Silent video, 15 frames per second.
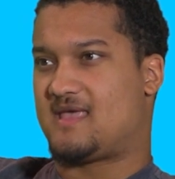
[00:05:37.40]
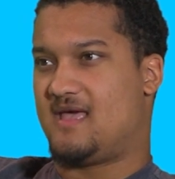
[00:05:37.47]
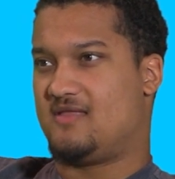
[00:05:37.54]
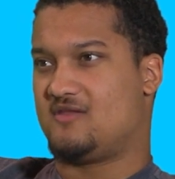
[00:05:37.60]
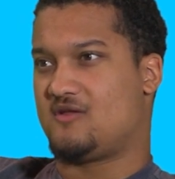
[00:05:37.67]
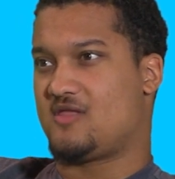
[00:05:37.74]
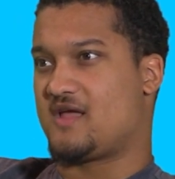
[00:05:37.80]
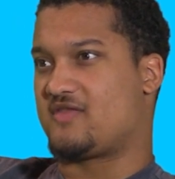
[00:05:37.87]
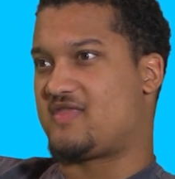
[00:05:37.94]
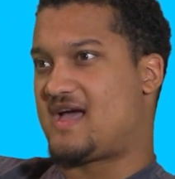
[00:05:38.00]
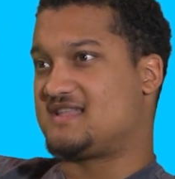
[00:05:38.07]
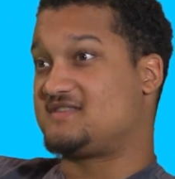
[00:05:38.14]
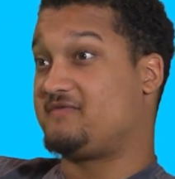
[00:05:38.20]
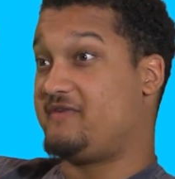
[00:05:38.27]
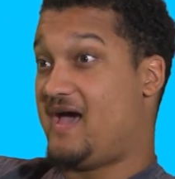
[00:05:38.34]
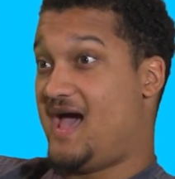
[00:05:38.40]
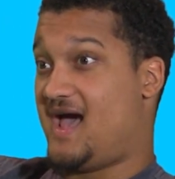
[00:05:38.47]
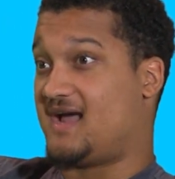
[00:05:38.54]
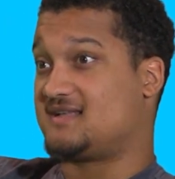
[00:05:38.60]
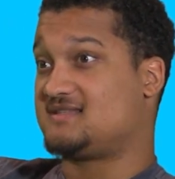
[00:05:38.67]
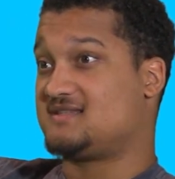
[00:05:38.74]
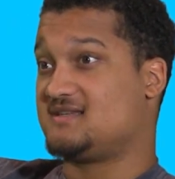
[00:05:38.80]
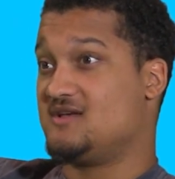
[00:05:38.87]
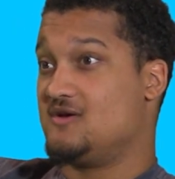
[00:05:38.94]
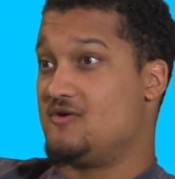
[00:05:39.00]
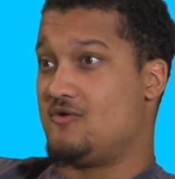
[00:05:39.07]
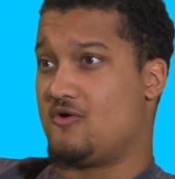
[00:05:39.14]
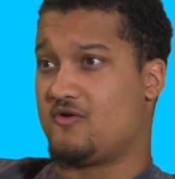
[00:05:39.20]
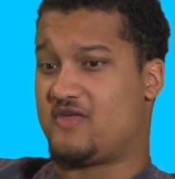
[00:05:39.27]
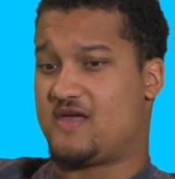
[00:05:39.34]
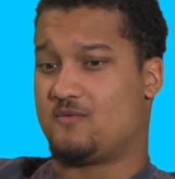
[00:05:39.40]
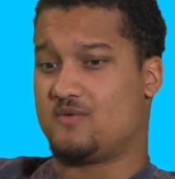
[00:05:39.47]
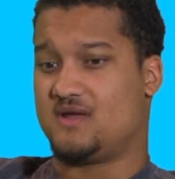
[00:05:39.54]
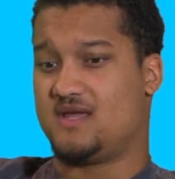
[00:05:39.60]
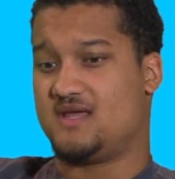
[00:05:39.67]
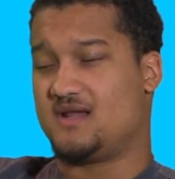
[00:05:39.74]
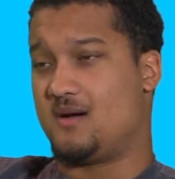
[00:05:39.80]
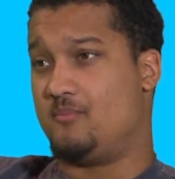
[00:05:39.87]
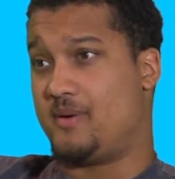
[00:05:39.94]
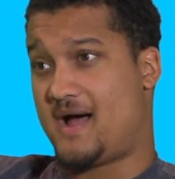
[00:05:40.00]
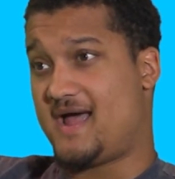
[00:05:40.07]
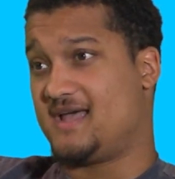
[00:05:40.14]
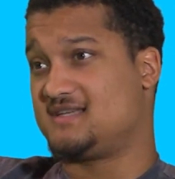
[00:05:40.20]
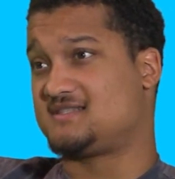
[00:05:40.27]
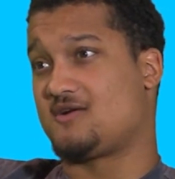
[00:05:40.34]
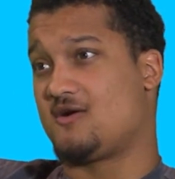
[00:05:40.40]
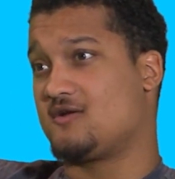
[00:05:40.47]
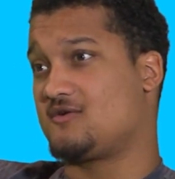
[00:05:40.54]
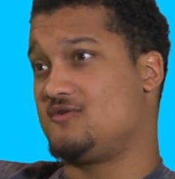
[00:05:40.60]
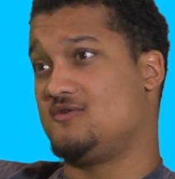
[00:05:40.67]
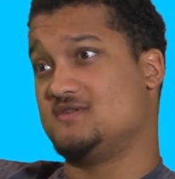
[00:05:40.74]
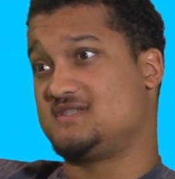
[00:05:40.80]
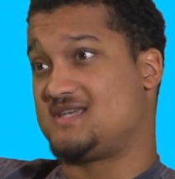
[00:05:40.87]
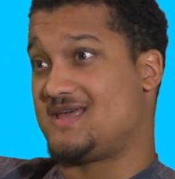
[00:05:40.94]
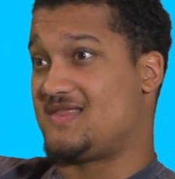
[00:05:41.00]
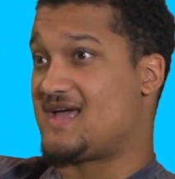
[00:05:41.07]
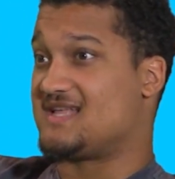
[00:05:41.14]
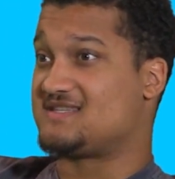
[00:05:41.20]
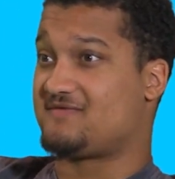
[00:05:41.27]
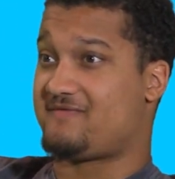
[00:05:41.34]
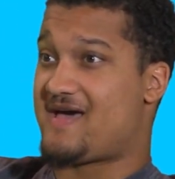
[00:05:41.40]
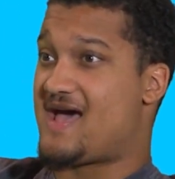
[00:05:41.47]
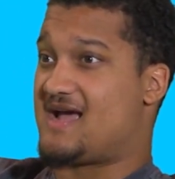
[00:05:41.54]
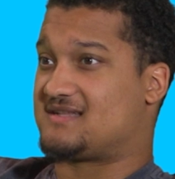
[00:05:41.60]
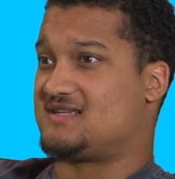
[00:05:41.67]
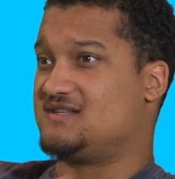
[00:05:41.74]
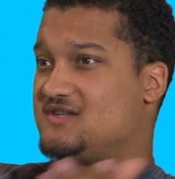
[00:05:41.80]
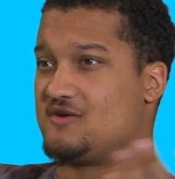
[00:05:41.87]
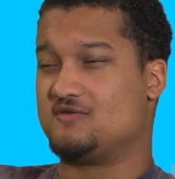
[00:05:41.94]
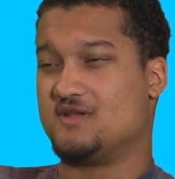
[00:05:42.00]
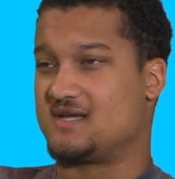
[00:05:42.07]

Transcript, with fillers: and they're like that's fact, or they read a biased article and say that's fact, and don't